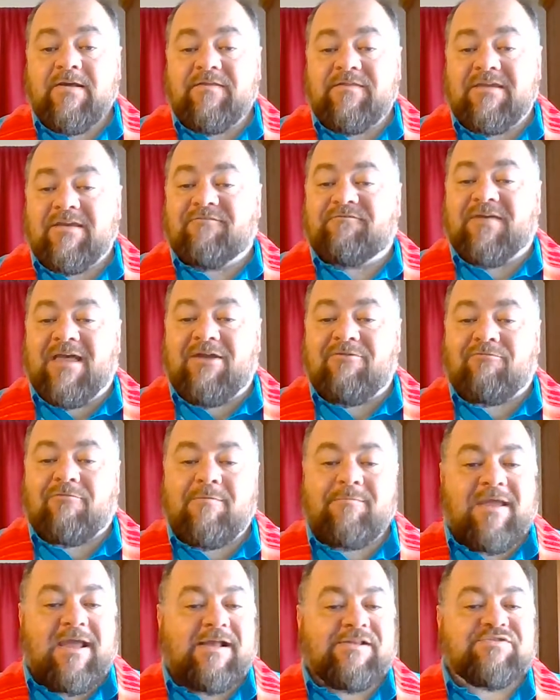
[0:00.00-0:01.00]
The event
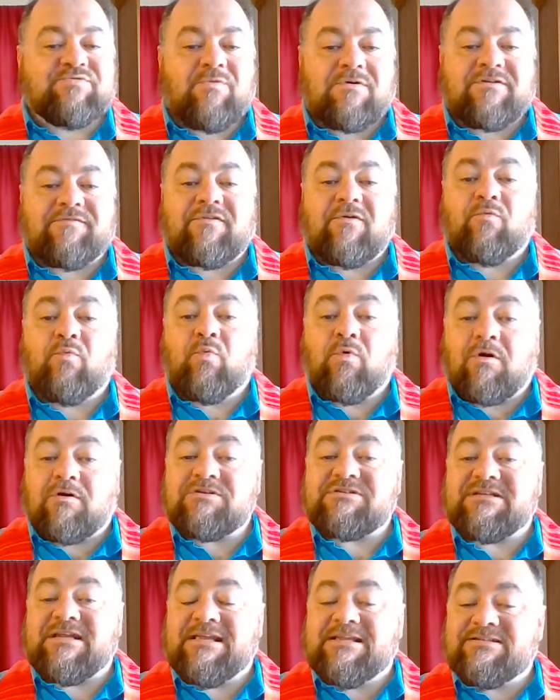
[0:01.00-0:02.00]
remains one of the
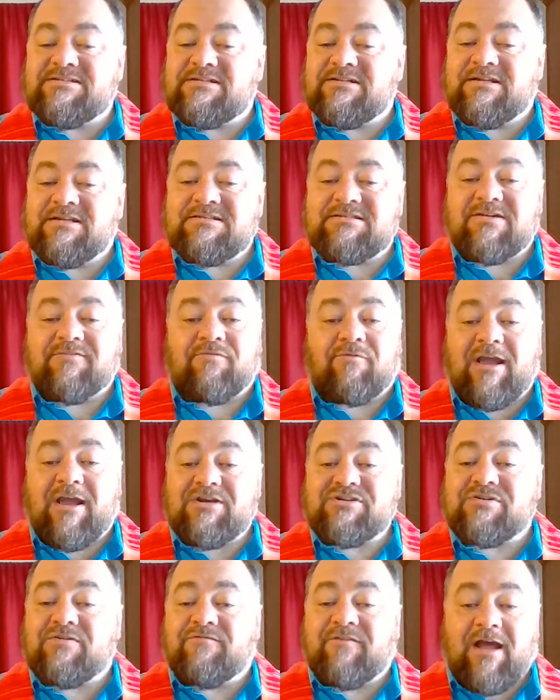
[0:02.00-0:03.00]
worst incidents of
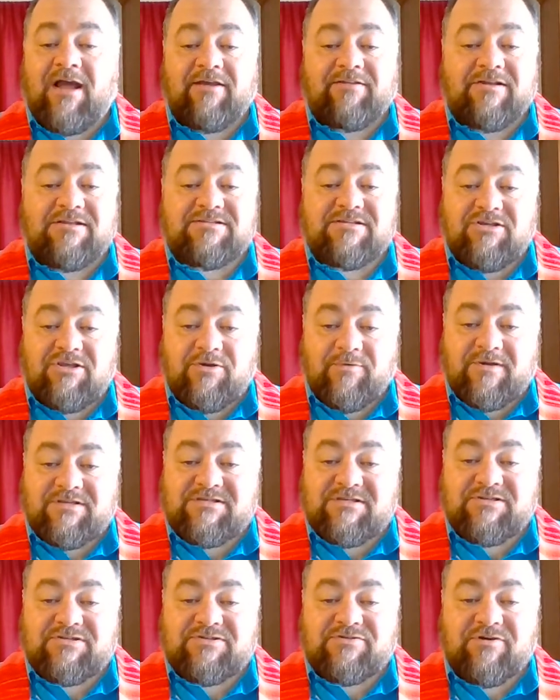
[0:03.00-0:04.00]
racial violence in
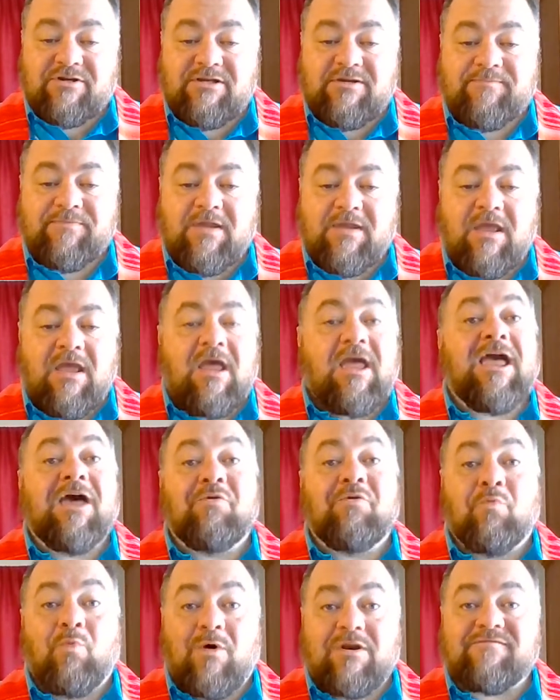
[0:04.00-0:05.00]
U.S. history
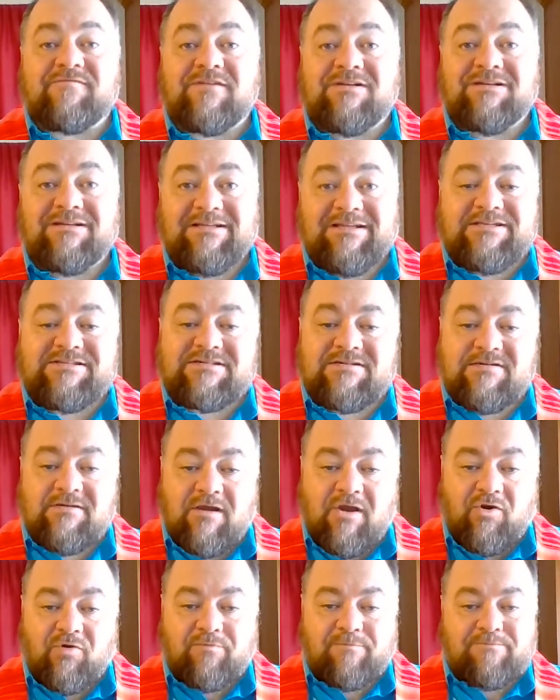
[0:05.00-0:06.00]
and one of the least
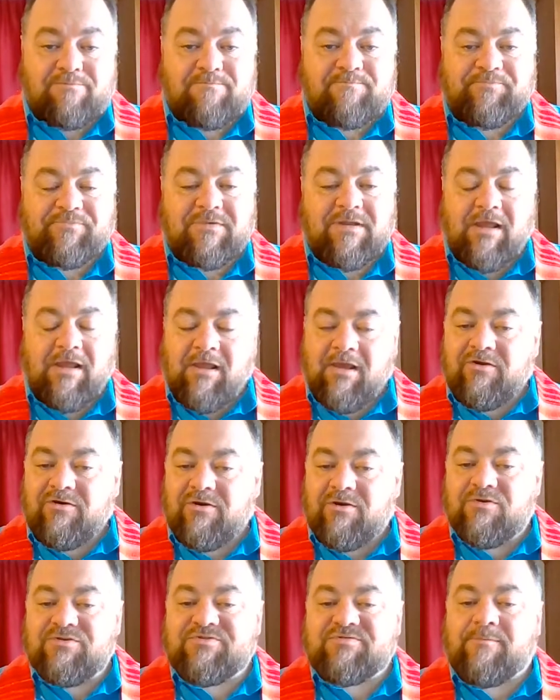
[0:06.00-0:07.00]
known.
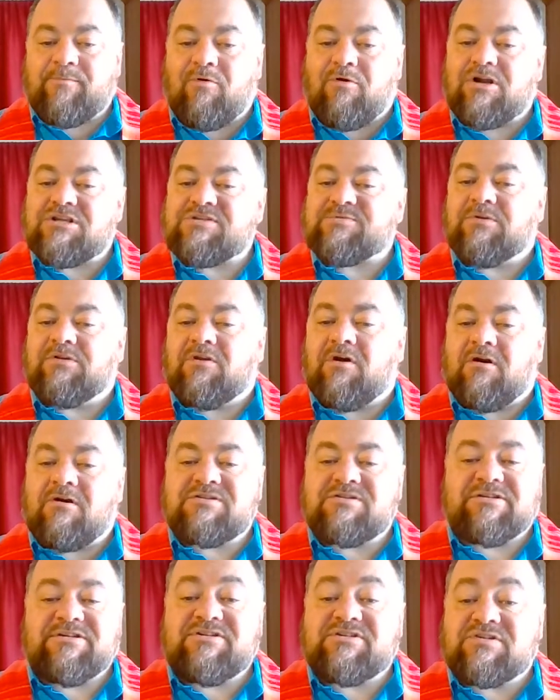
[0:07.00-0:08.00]
News reports were
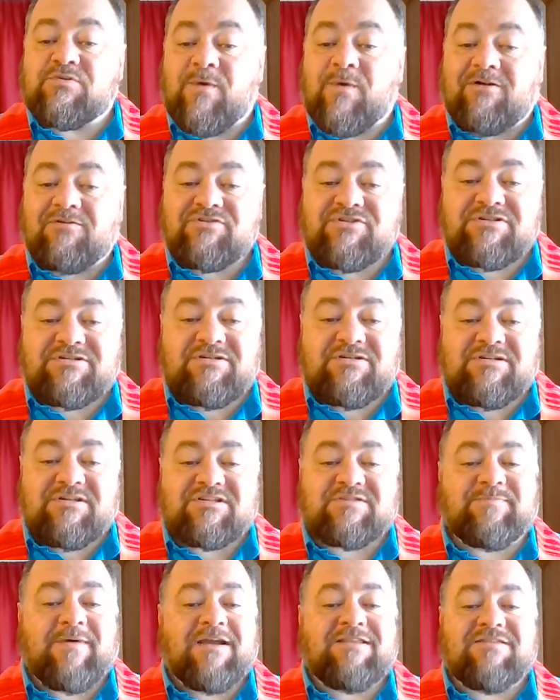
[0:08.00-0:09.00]
largely squelched,
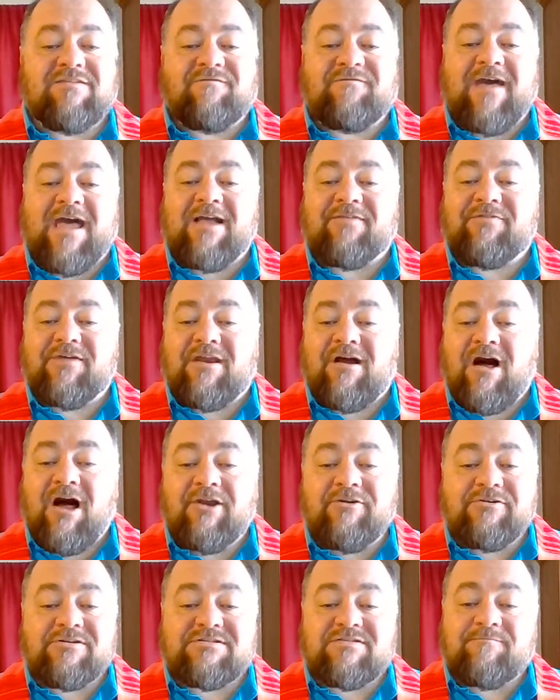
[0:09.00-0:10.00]
despite the fact that
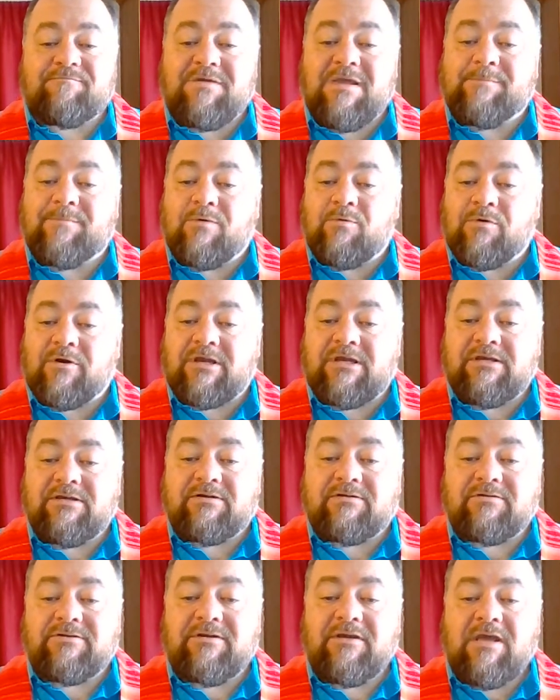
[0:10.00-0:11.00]
hundreds of people were
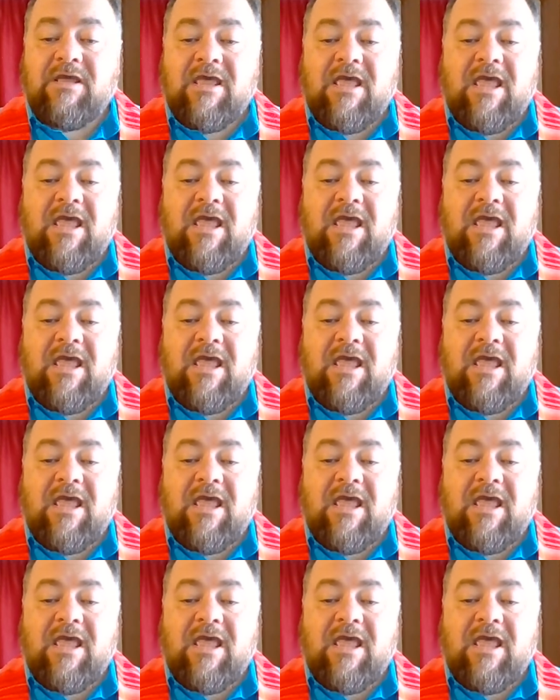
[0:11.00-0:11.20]
killed